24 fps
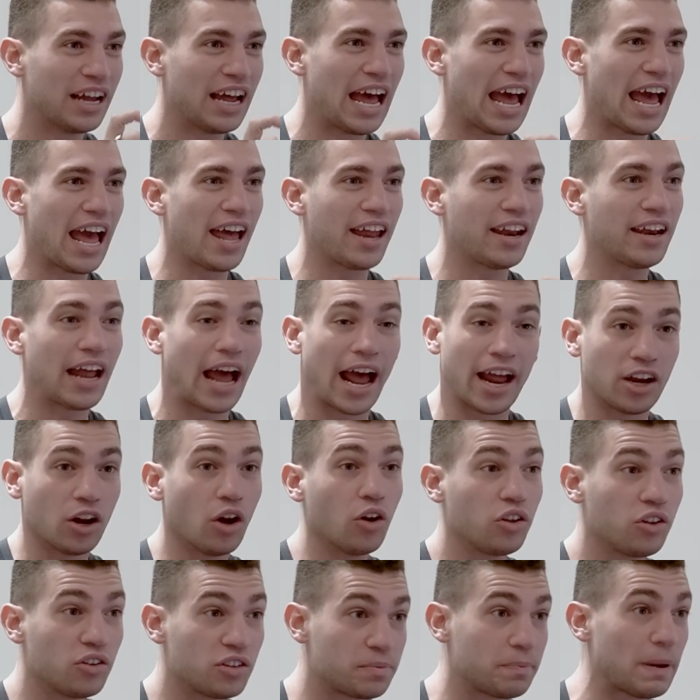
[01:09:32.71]
Yeah. And I know
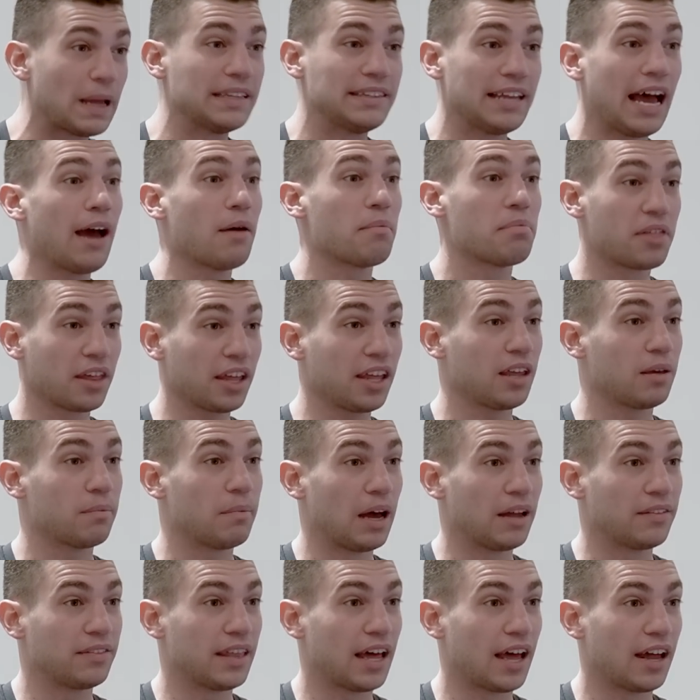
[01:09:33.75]
you spend time thinking
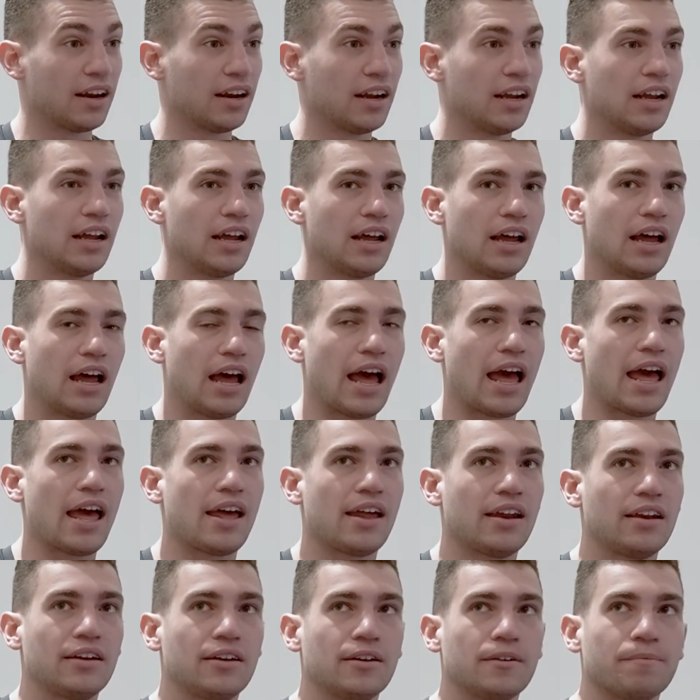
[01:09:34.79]
about that. Mm-hmm.
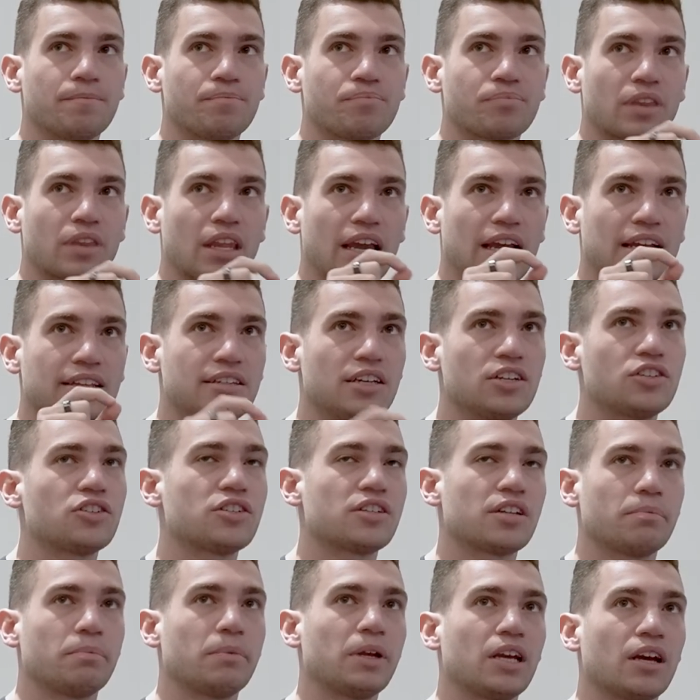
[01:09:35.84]
And it's
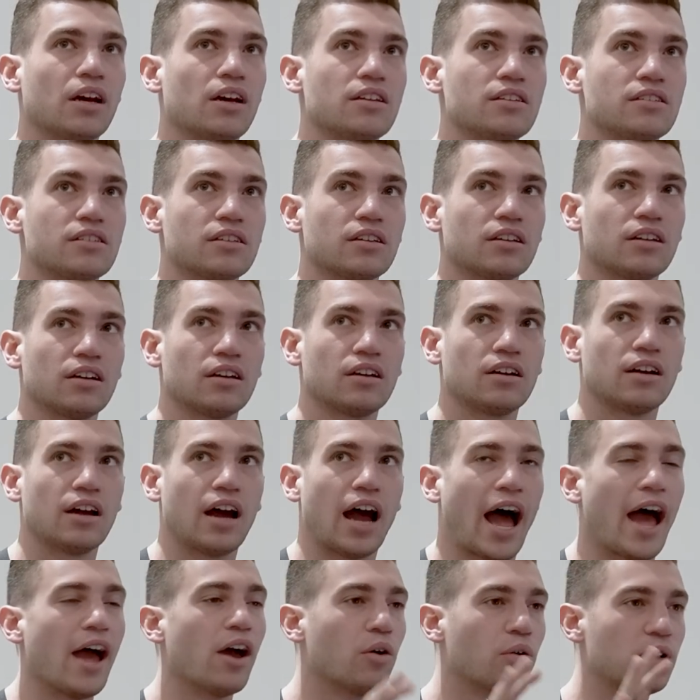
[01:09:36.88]
interesting because
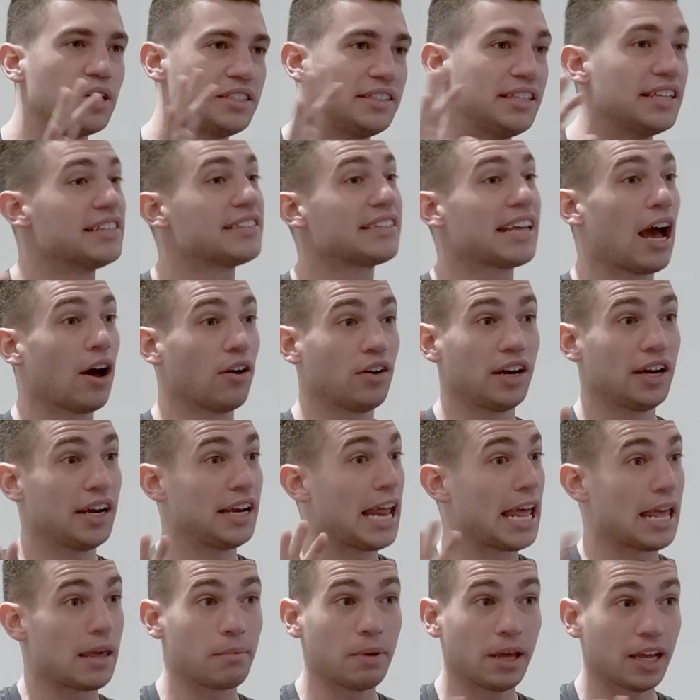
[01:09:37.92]
I always discounted
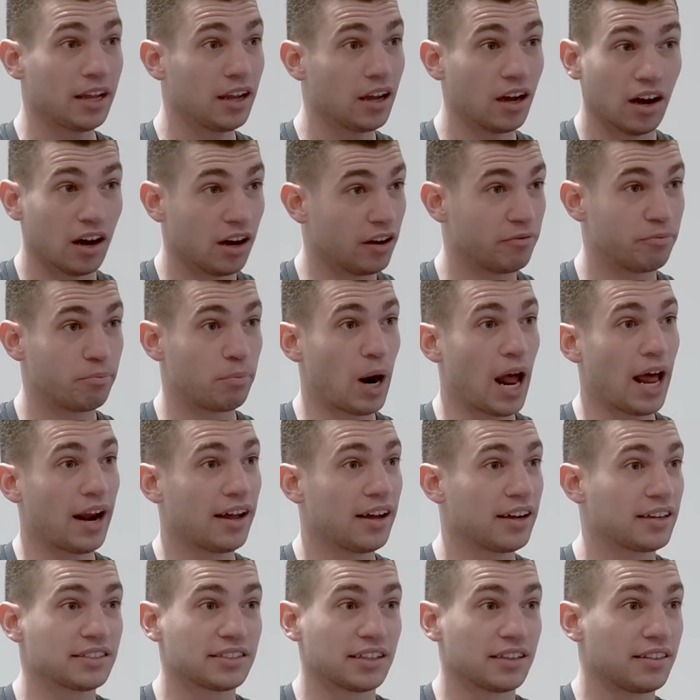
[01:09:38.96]
naming of mm-hmm.
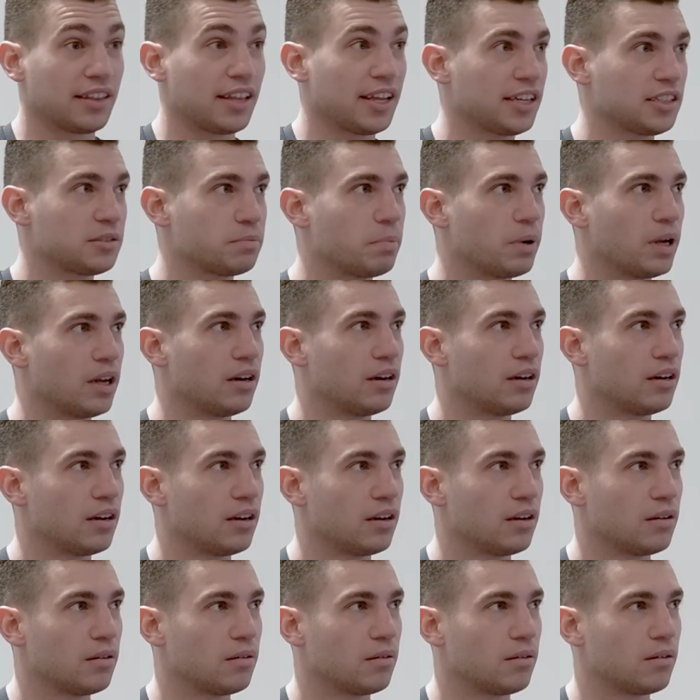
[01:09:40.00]
products and things, but
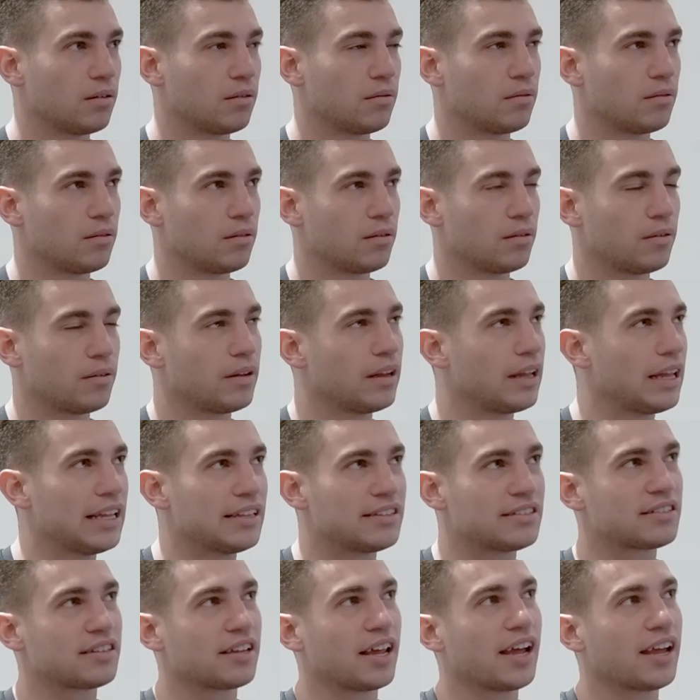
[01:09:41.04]

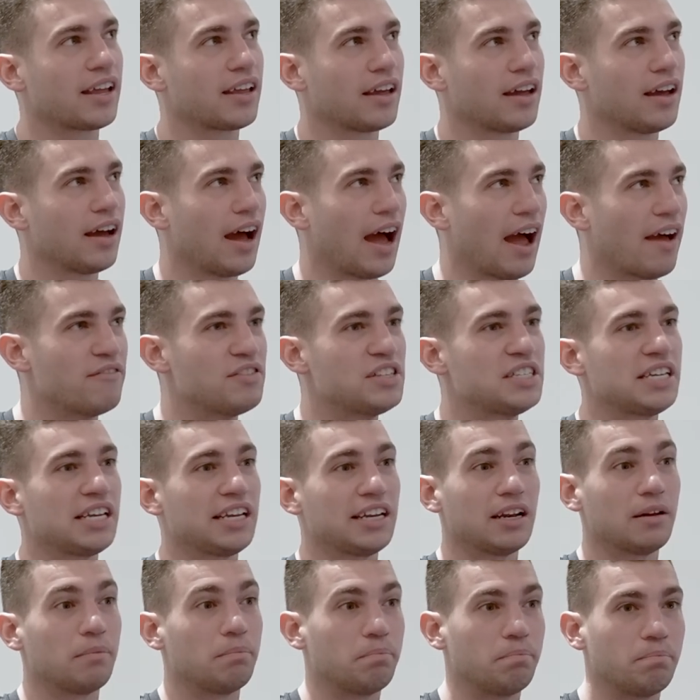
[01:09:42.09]
it's like I've
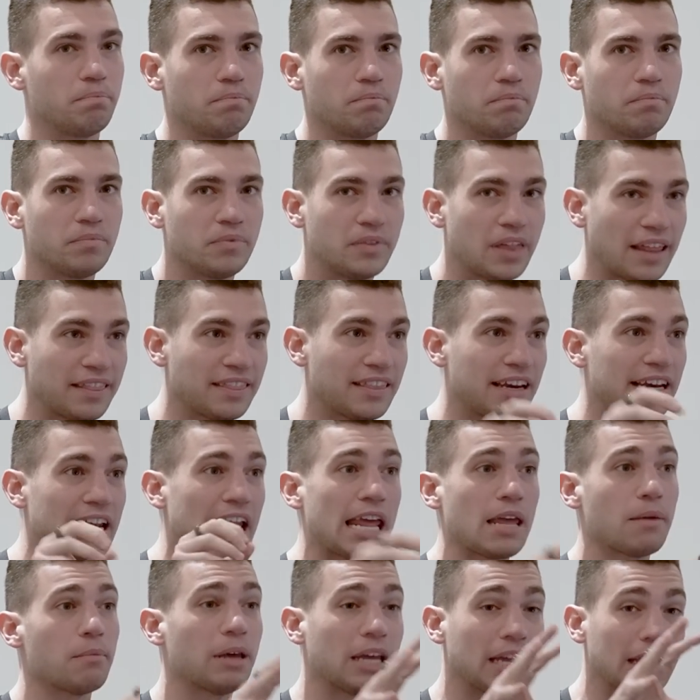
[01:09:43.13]
seen it that the
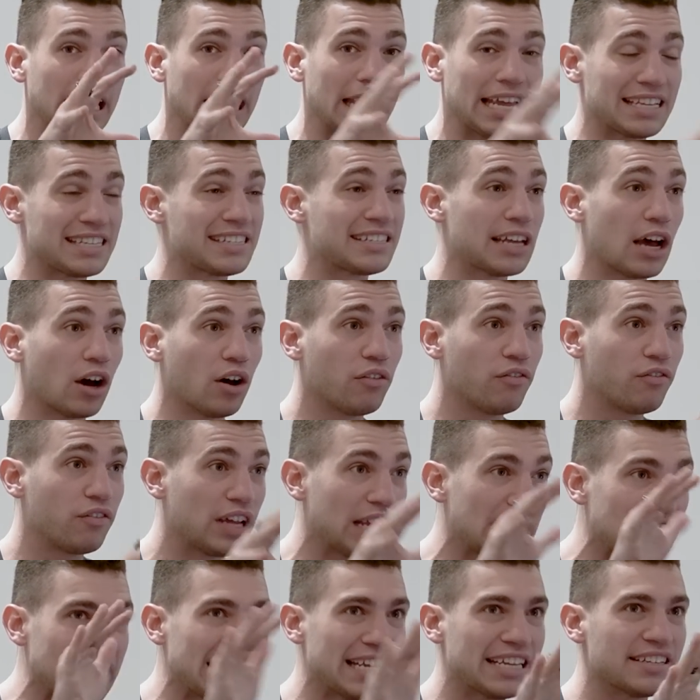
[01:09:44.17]
naming itself
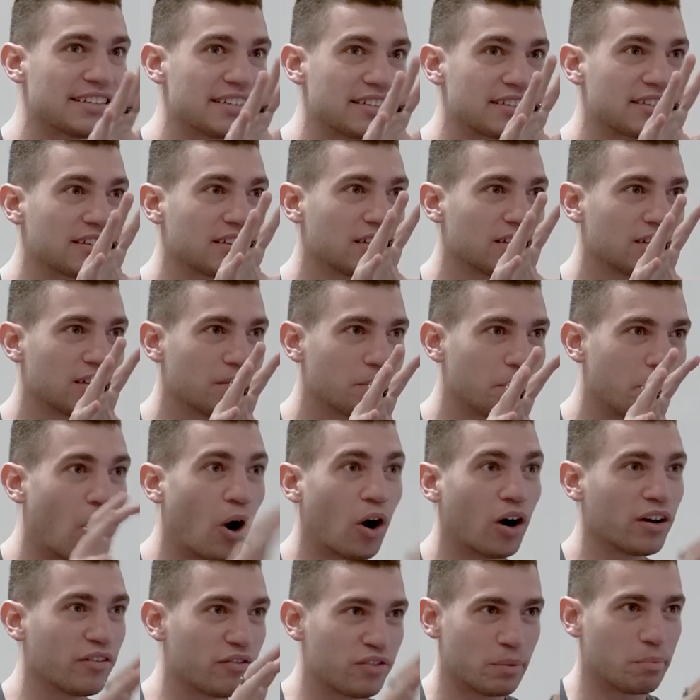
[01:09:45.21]
is
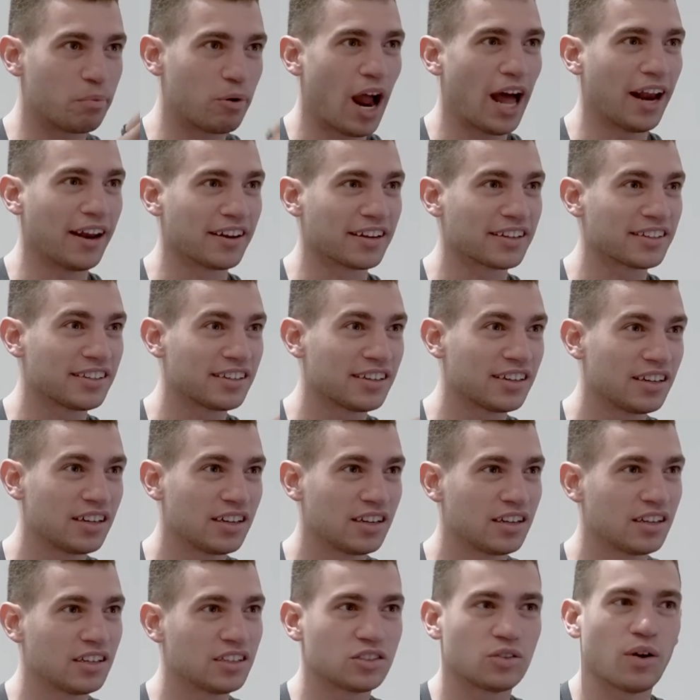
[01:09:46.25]
part of the product.
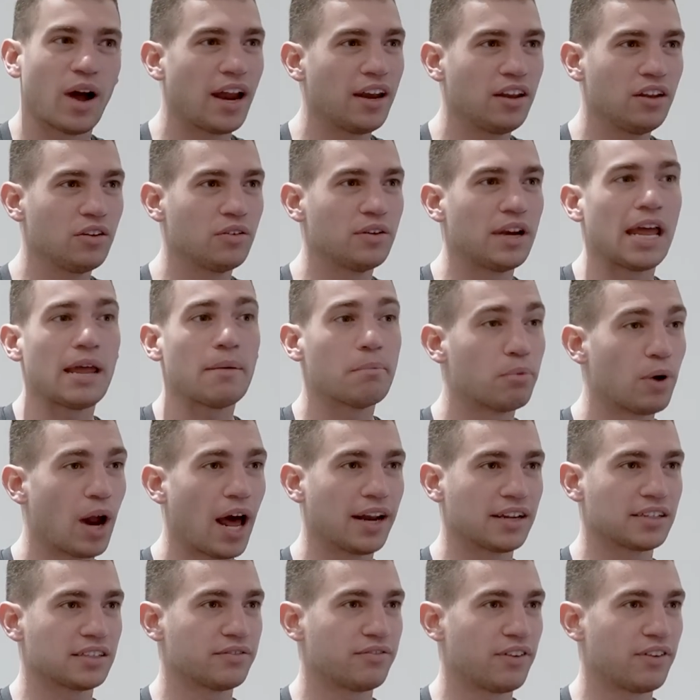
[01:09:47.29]
So yeah. how do you name products